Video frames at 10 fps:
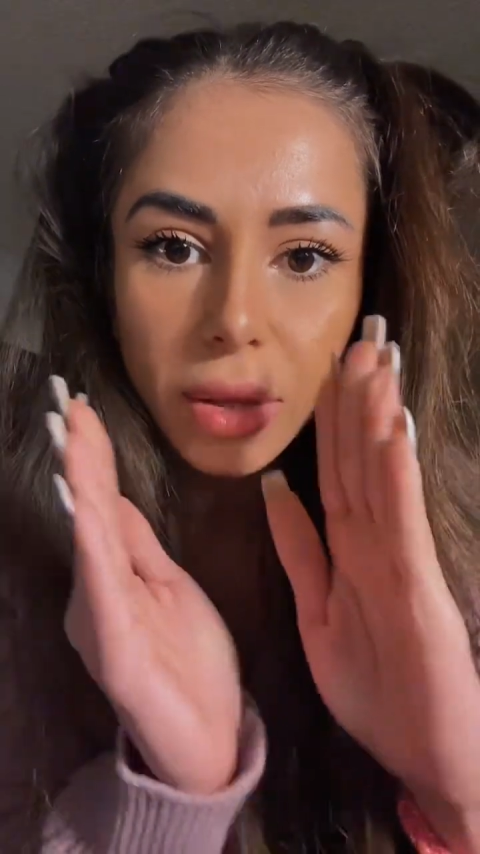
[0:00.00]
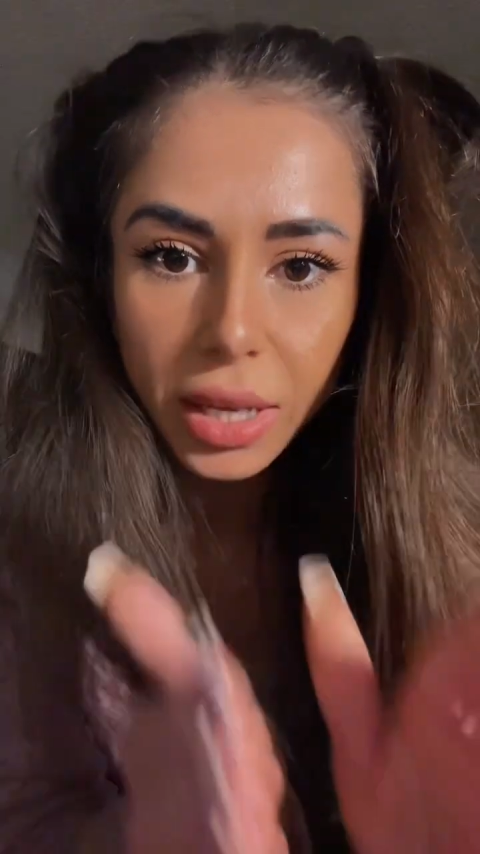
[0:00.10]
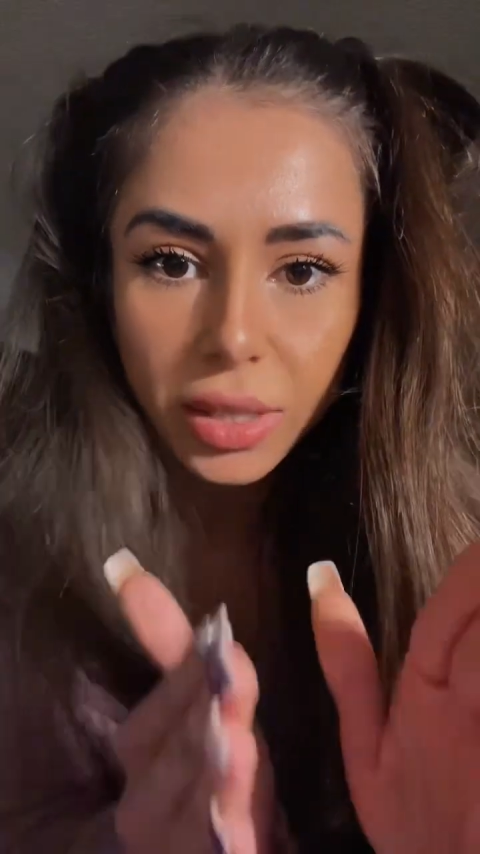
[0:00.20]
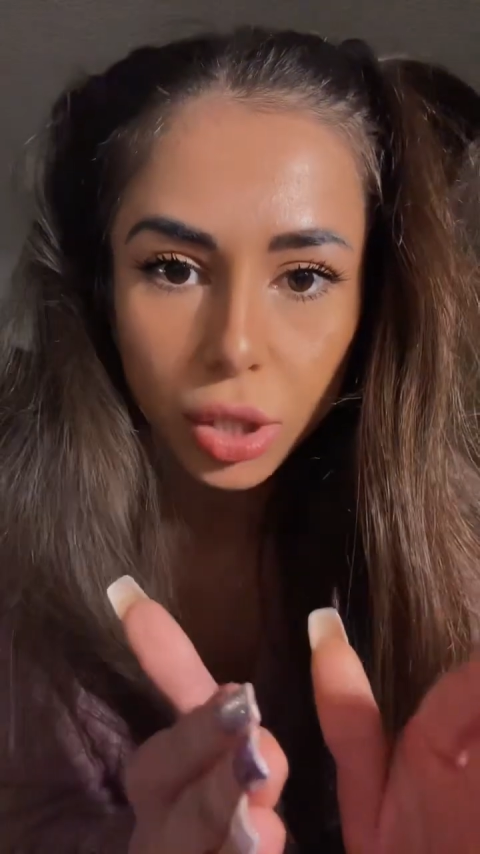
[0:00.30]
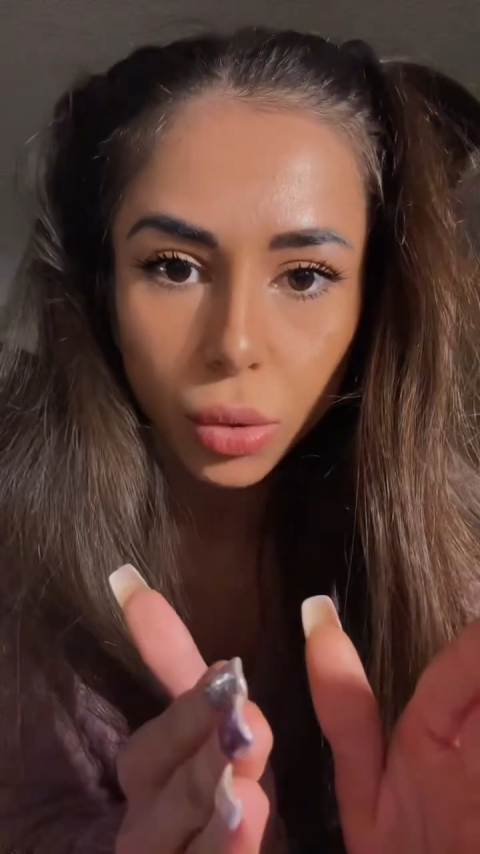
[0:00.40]

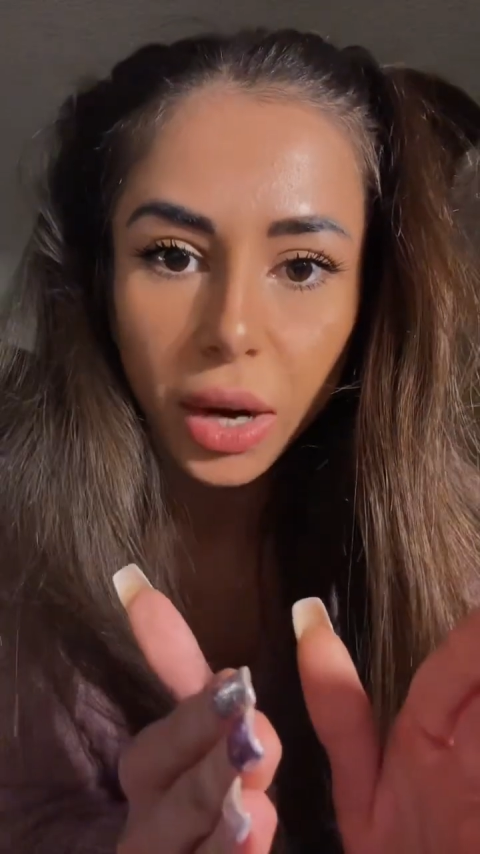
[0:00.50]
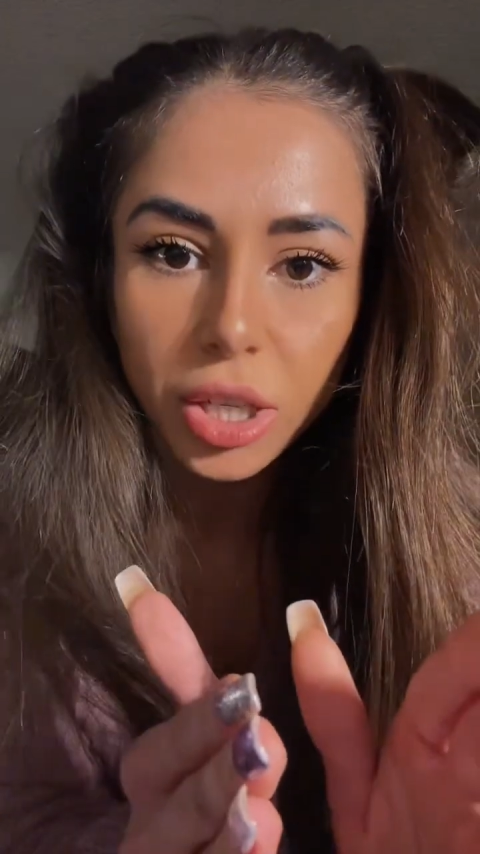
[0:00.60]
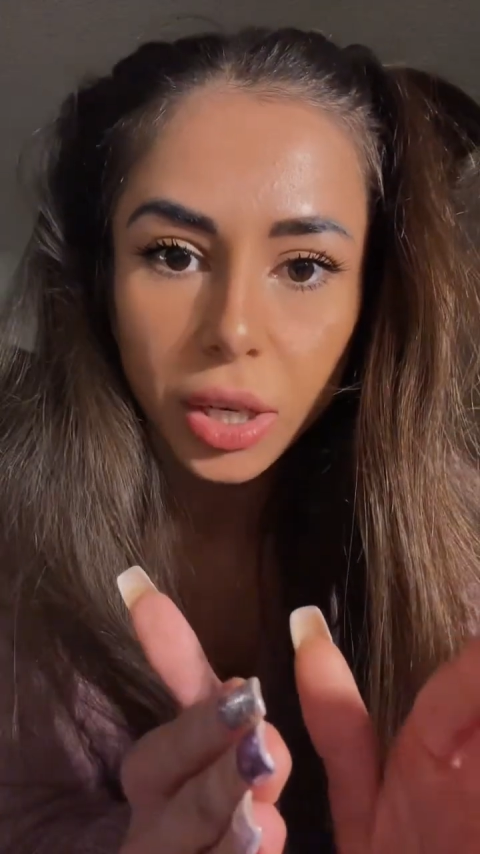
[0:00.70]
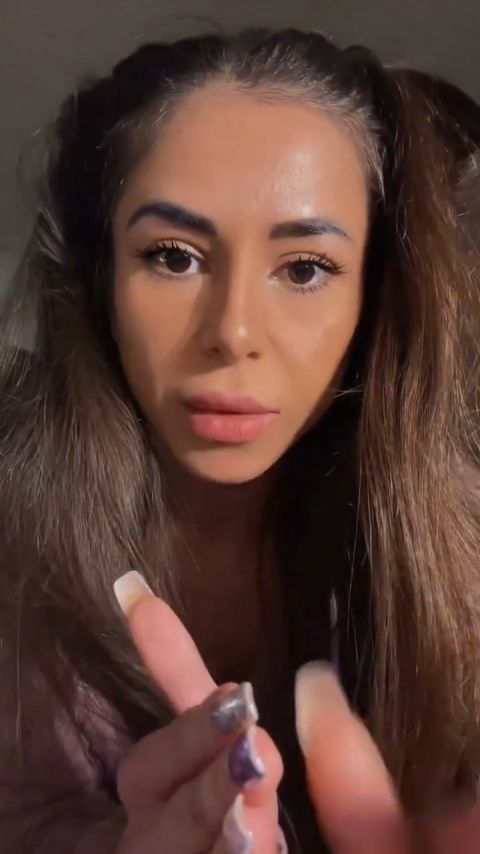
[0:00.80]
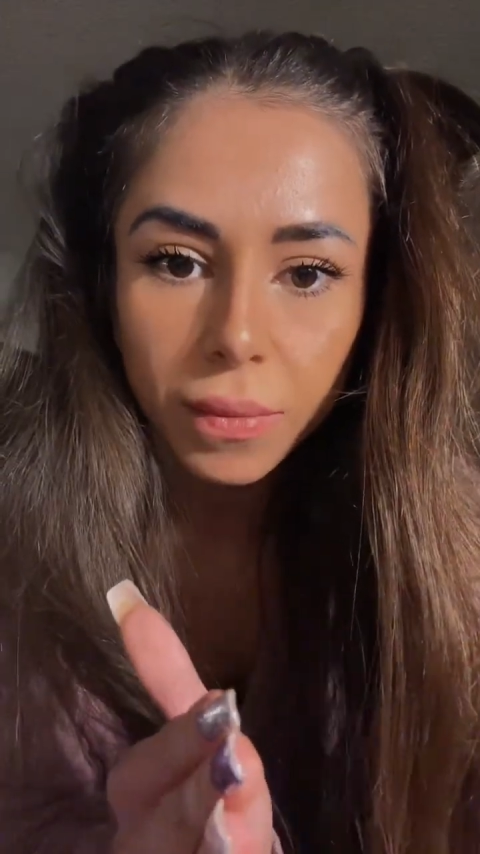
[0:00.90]
this
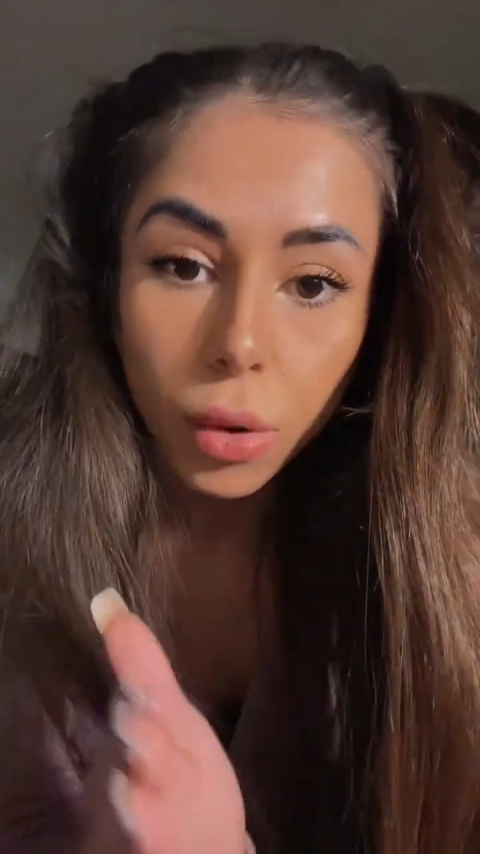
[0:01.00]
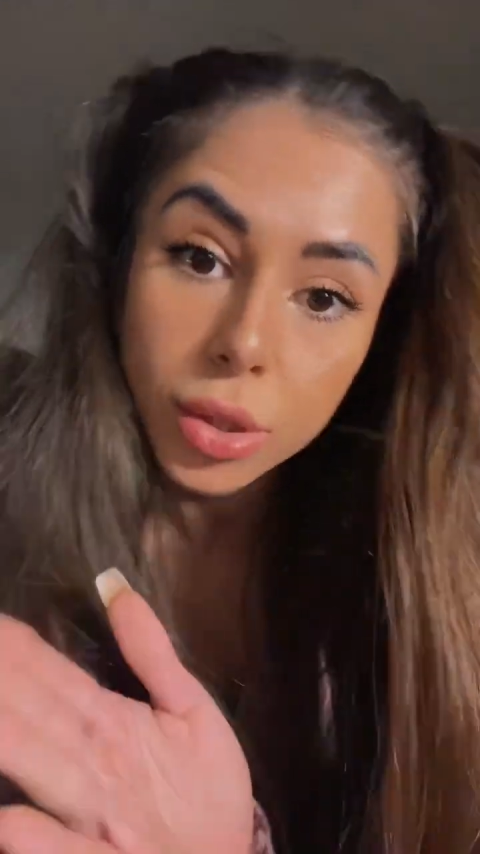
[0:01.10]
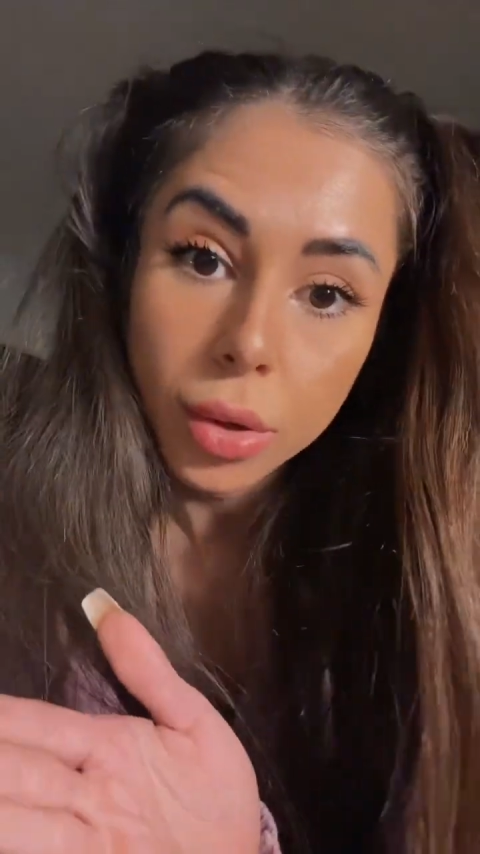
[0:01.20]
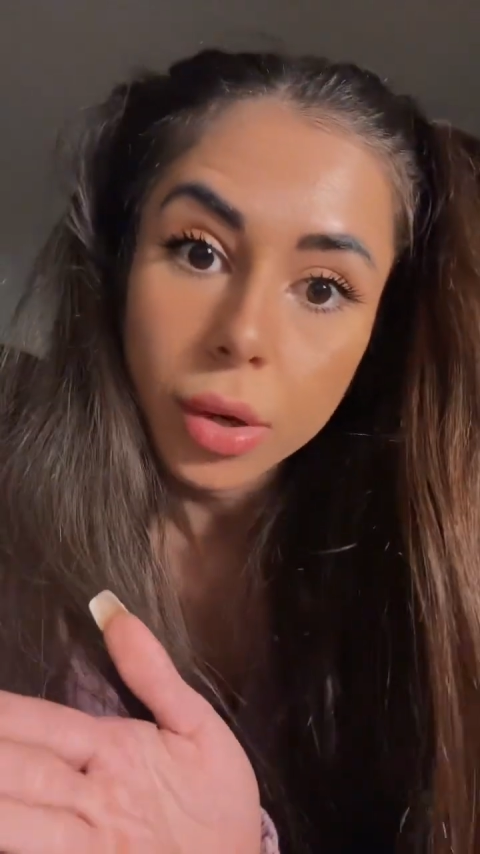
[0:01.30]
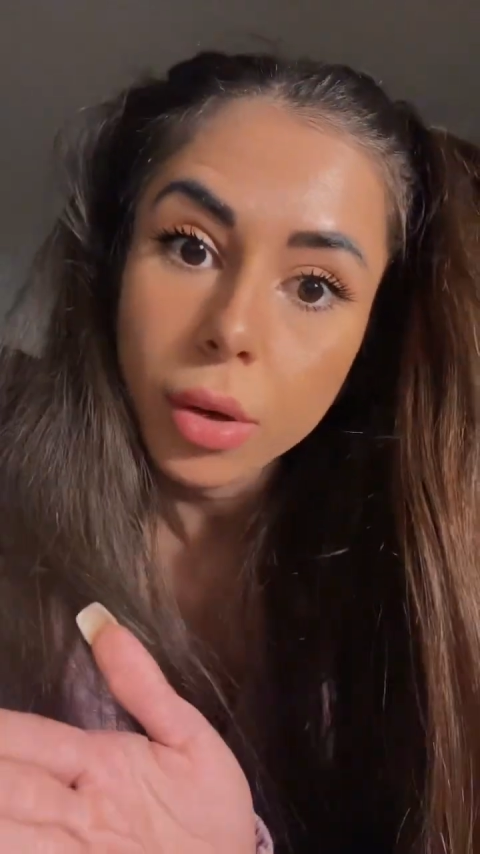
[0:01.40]
situation or
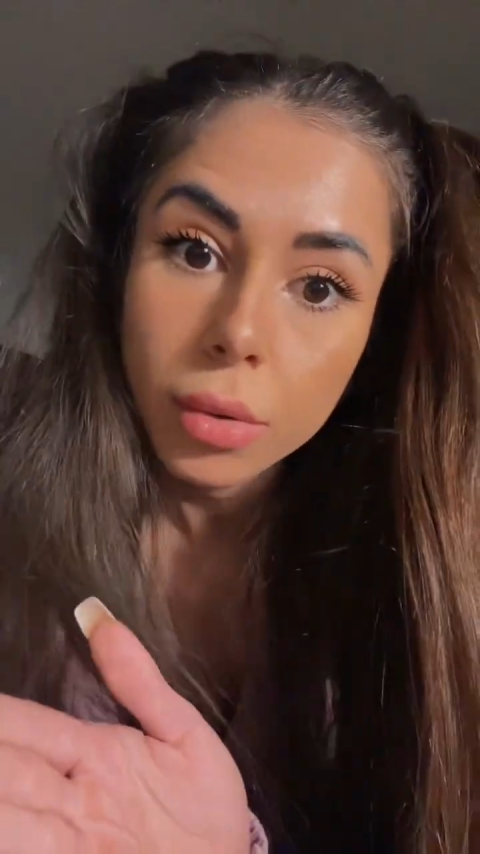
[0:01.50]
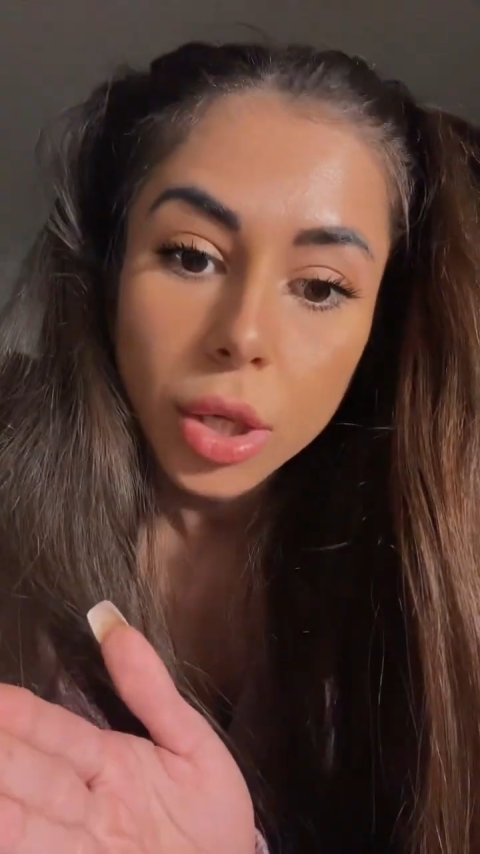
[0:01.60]
don't know.